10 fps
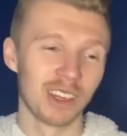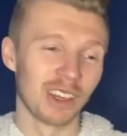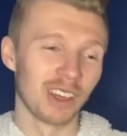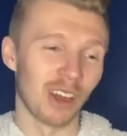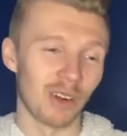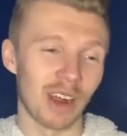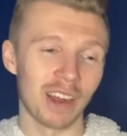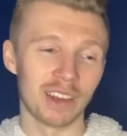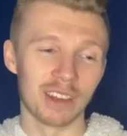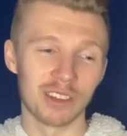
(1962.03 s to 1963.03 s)
All right.
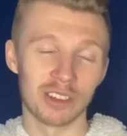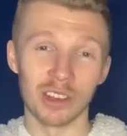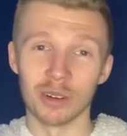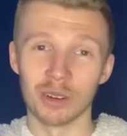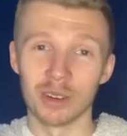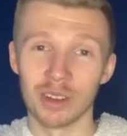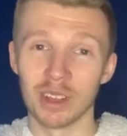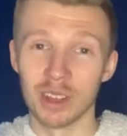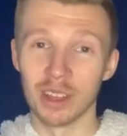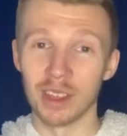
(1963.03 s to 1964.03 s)
So
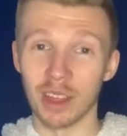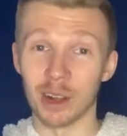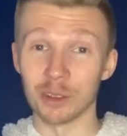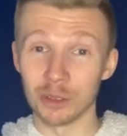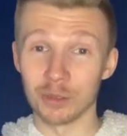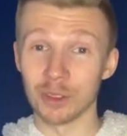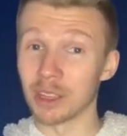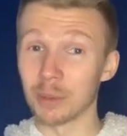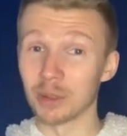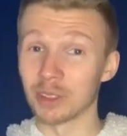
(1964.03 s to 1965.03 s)
that'll do it for the
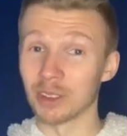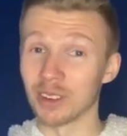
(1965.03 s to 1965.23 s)
episode.